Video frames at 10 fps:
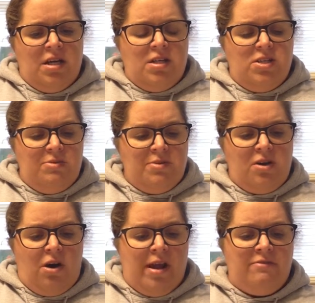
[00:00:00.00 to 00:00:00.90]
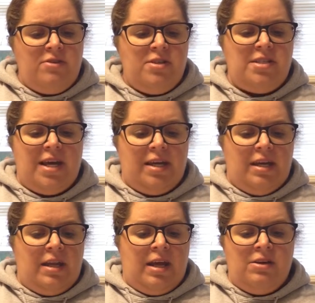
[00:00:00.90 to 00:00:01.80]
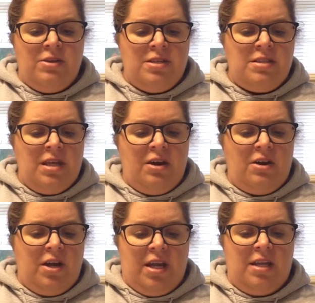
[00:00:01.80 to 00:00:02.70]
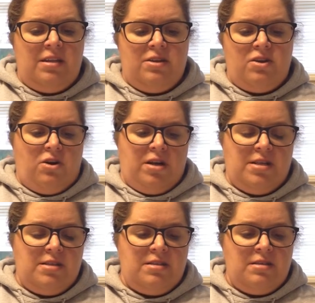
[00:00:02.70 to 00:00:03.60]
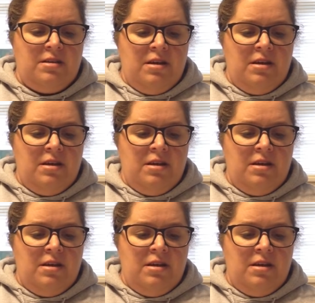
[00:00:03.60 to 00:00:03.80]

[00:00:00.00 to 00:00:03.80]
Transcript: She was gone after a second, and I couldn't see her again in the darkness.